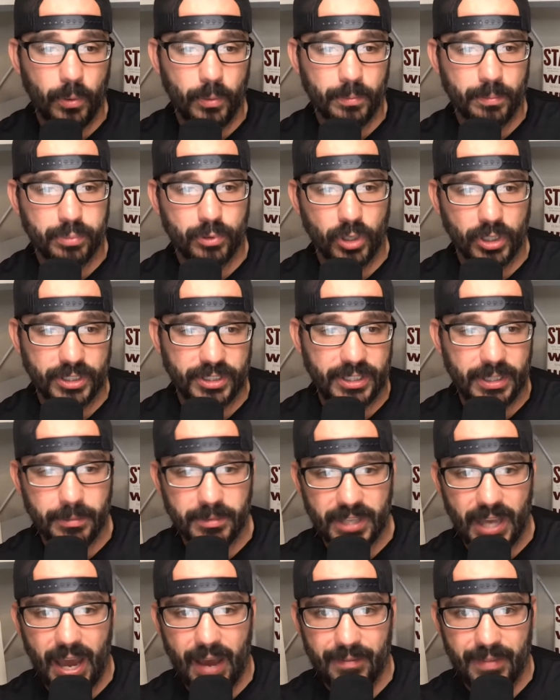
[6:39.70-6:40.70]
Brooks seems
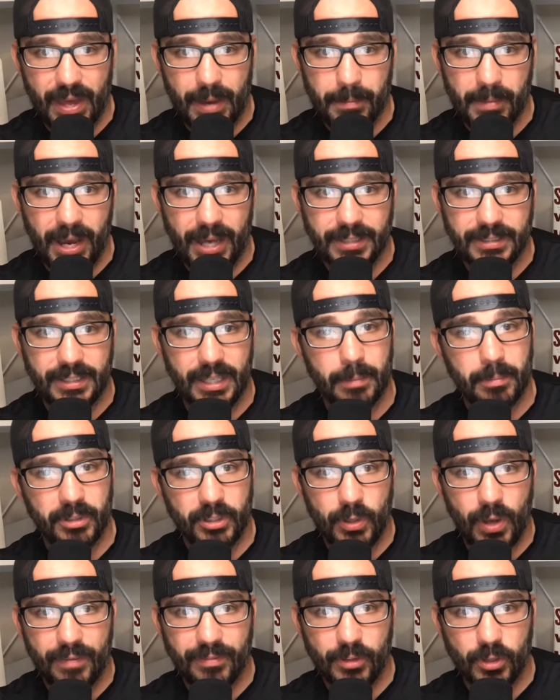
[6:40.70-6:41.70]
to have that mindset, but
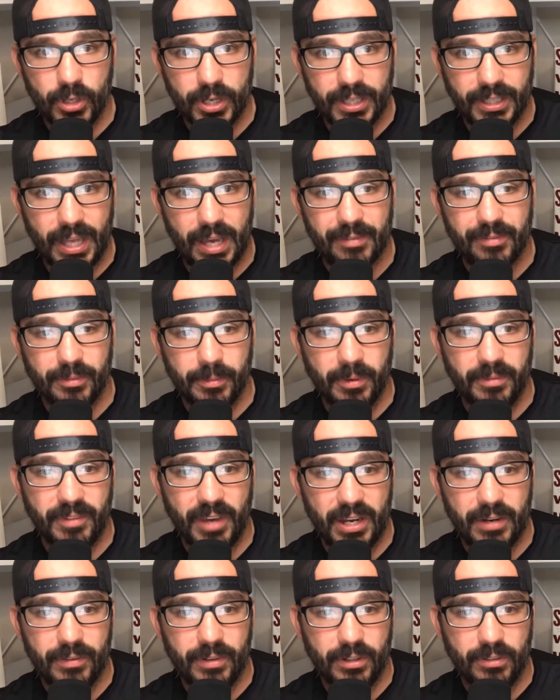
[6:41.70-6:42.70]
you have to look at that from a
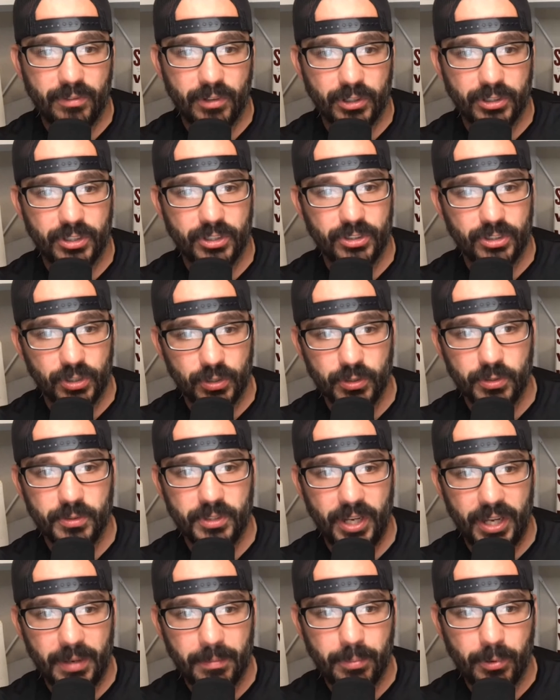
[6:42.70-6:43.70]
veteran versus youth
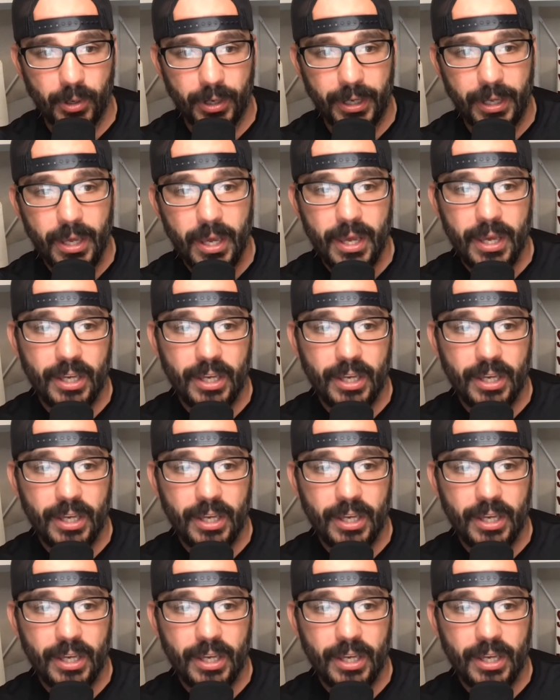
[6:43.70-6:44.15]
standpoint.